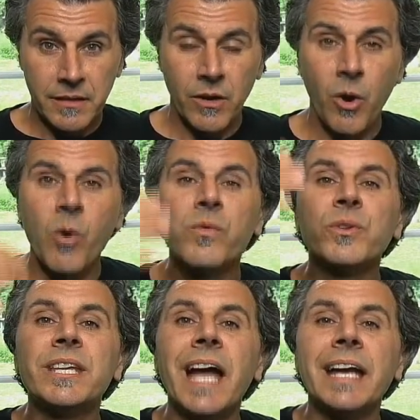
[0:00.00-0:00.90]
over
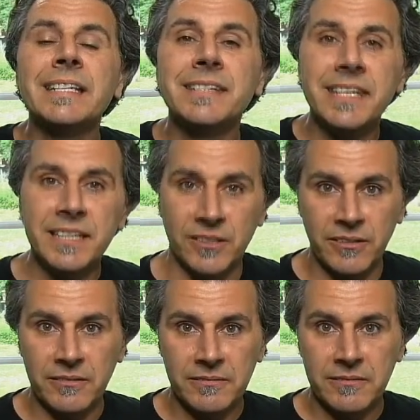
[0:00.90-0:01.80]
the ideal
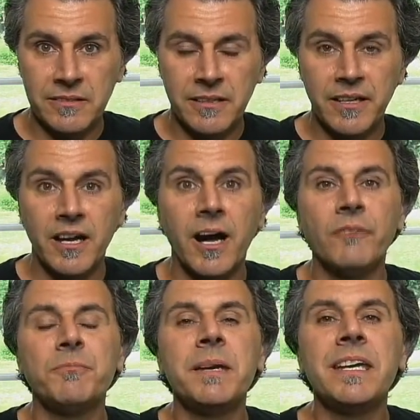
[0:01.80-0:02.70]

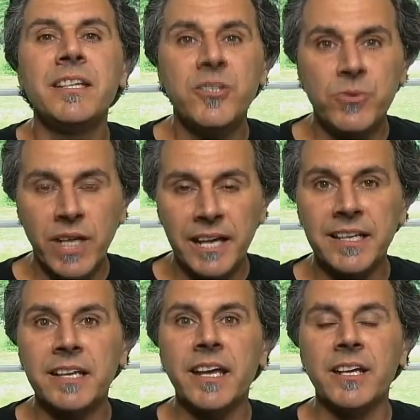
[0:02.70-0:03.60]
of being
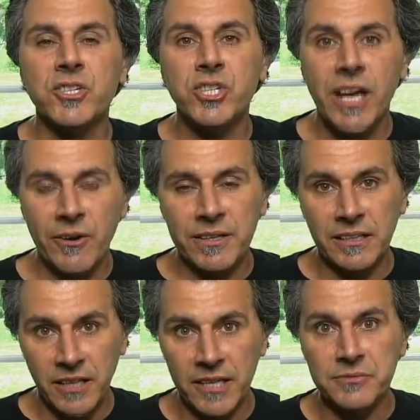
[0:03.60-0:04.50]
united and sharing a
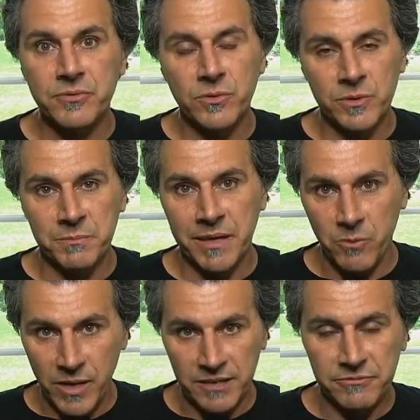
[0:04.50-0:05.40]
life with my
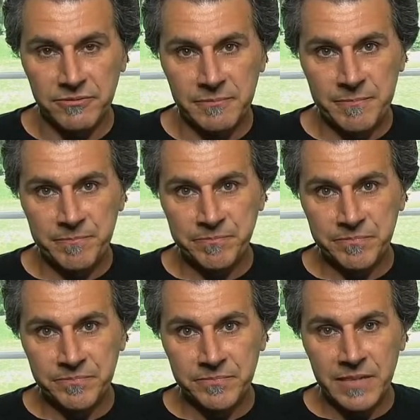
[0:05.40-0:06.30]
wife.
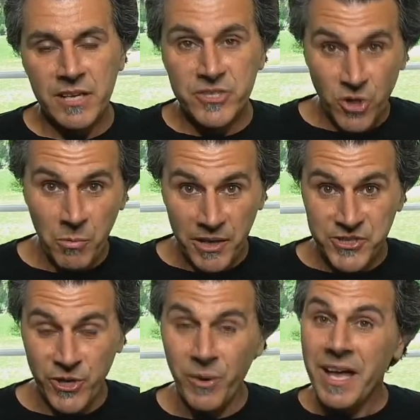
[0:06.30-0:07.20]
So much
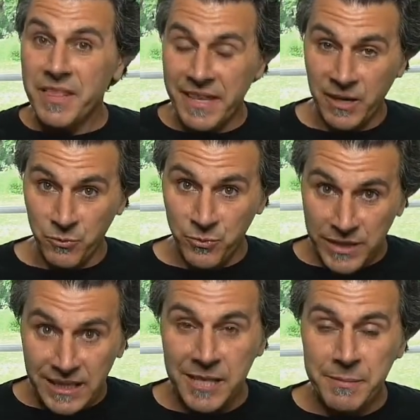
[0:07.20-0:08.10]
so that it
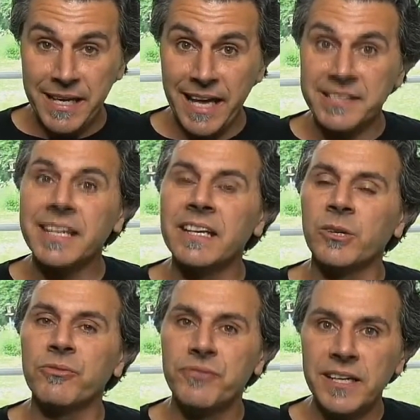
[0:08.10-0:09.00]
really began to
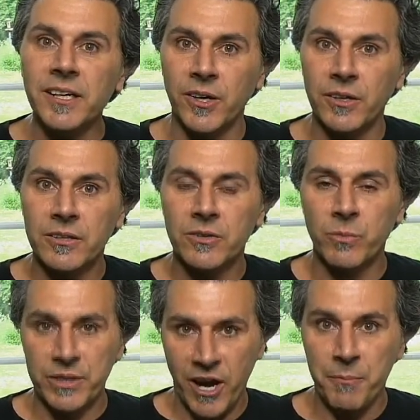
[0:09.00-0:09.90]
interfere
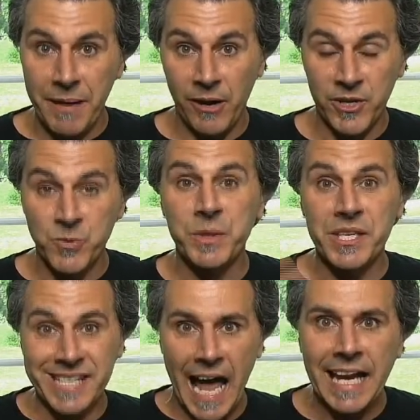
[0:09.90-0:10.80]
with our marriage, with
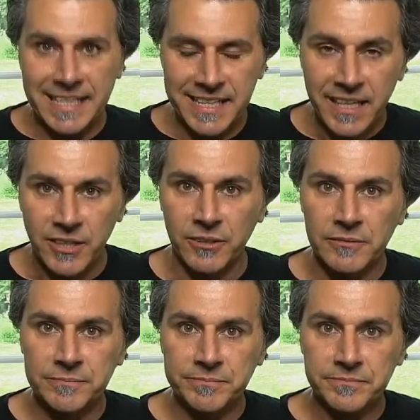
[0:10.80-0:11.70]
this ideal.
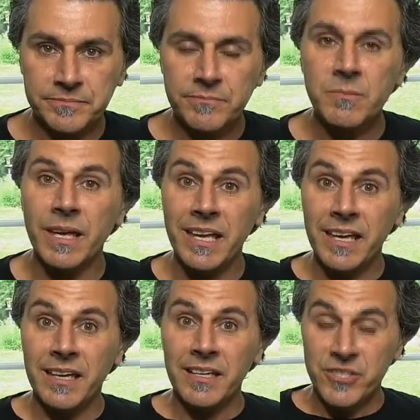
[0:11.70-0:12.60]

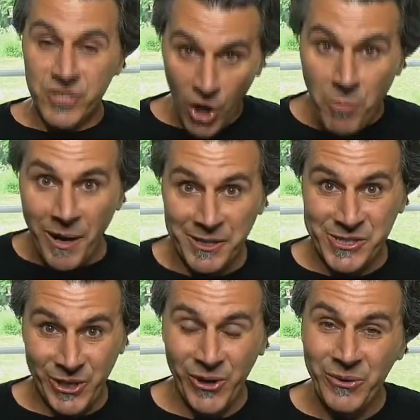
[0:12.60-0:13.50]
So much
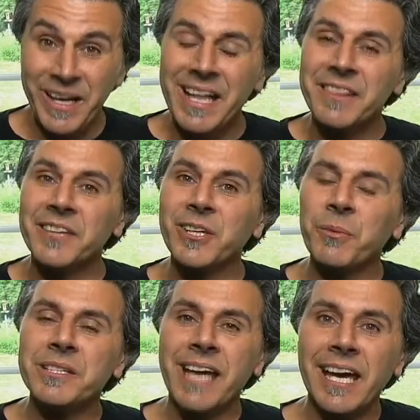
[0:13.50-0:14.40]
so that there
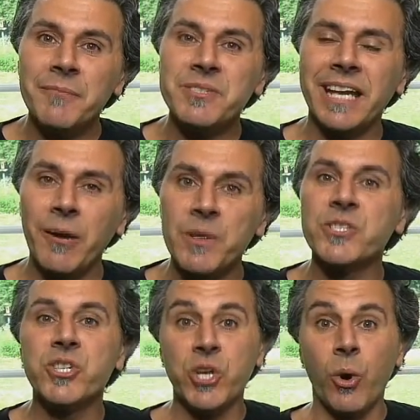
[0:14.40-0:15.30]
were times that I
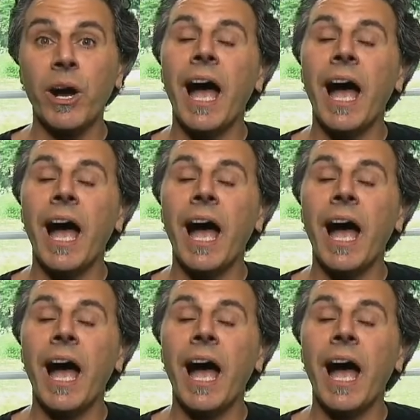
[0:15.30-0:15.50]
wasn't sure